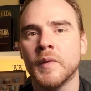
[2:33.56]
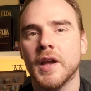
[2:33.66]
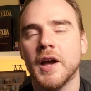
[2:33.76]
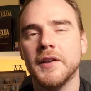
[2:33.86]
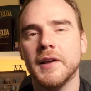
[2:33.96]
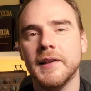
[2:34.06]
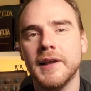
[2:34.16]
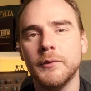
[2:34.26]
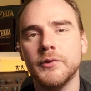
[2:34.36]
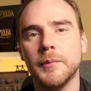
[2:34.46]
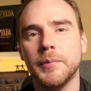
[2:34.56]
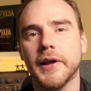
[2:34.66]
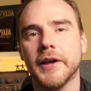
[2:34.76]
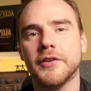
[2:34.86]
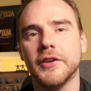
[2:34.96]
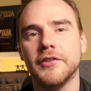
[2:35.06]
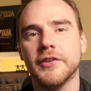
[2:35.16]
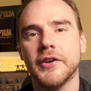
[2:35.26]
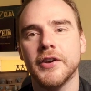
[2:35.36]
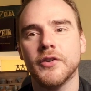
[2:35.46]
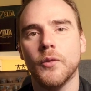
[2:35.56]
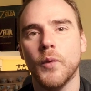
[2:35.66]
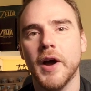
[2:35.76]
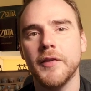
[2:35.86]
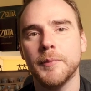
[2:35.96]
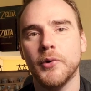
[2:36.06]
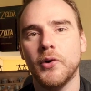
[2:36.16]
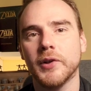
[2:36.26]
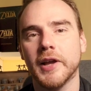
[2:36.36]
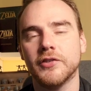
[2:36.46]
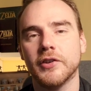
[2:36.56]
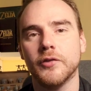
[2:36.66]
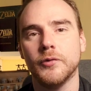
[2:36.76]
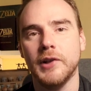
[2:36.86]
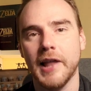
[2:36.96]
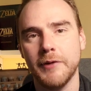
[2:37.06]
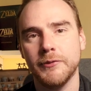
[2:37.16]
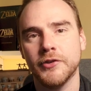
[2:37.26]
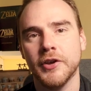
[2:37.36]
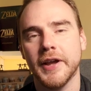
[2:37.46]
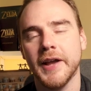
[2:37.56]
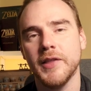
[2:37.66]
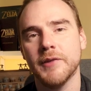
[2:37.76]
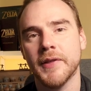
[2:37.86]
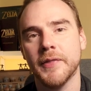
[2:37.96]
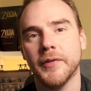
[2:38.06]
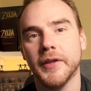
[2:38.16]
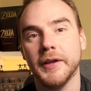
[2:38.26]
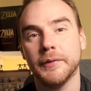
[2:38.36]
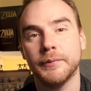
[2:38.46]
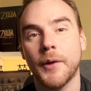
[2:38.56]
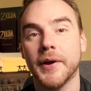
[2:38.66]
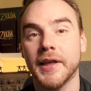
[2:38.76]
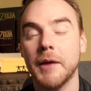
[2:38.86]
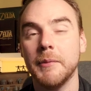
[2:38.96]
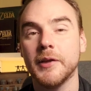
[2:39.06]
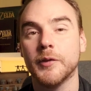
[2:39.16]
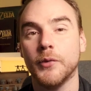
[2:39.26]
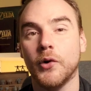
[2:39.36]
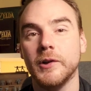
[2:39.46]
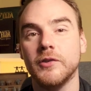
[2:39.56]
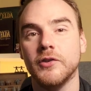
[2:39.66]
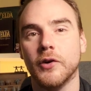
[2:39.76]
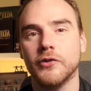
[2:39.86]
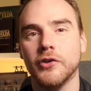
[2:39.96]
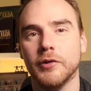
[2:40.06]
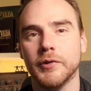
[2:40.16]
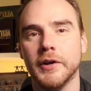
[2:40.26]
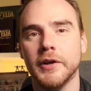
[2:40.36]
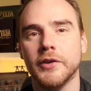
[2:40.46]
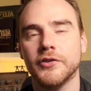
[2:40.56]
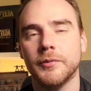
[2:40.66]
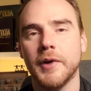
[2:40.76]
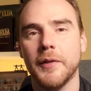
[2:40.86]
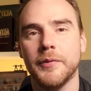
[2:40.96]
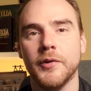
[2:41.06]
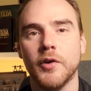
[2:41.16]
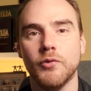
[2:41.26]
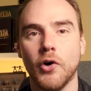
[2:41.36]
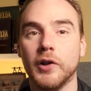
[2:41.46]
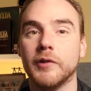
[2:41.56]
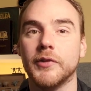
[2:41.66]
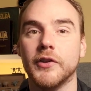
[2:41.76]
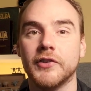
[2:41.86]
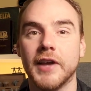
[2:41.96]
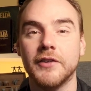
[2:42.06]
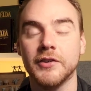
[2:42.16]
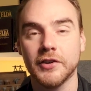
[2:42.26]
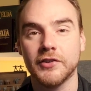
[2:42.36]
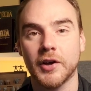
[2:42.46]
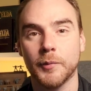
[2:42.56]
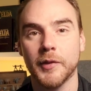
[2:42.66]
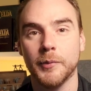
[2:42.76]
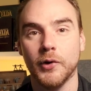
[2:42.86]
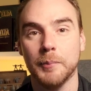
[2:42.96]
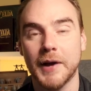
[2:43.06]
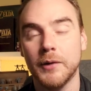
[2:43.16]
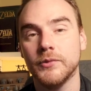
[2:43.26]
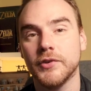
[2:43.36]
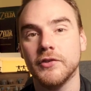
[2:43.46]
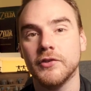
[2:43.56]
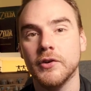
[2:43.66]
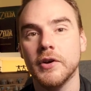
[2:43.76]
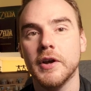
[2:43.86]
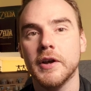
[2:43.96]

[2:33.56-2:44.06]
And it allows the player to decide where the ball gets left in the event that the thrower carrying the ball is knocked over. So rather than rolling for the scatter to decide where the ball bounces to,